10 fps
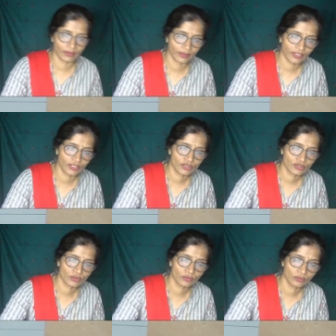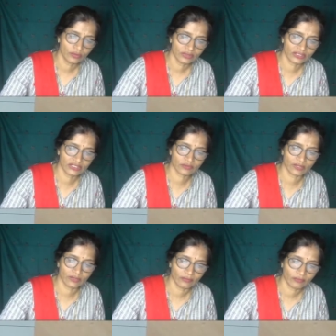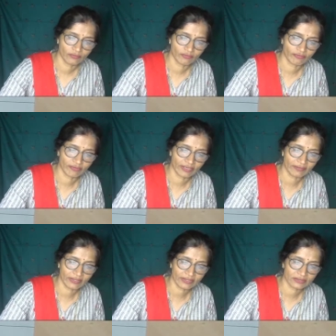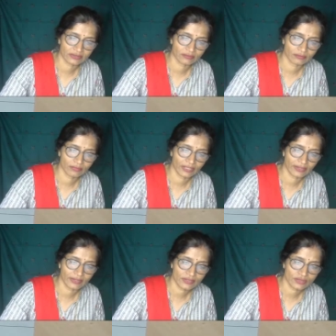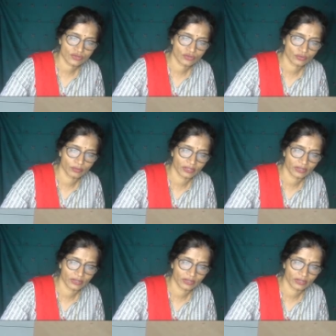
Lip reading: into this one 5x minus 2b.